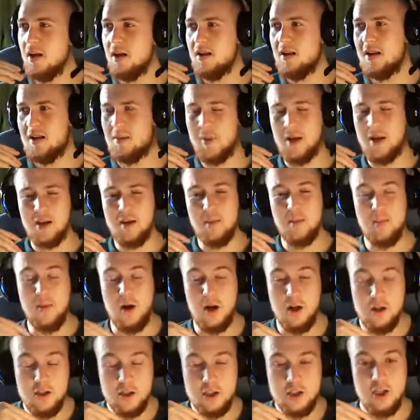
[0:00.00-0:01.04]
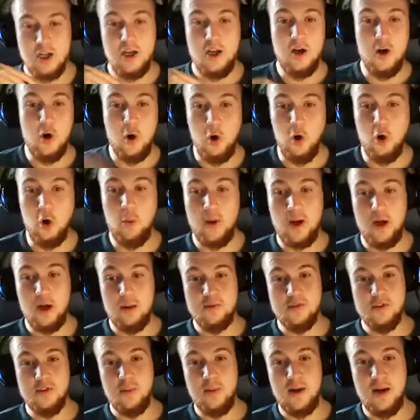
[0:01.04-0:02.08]
like back in March all the way
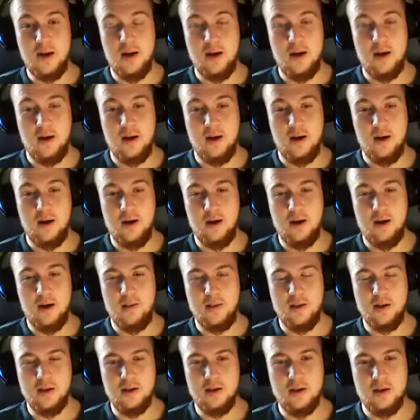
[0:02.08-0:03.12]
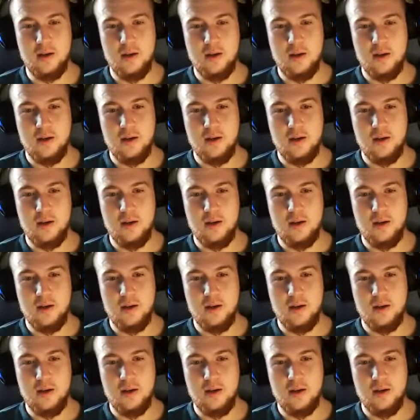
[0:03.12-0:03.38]
up to about I think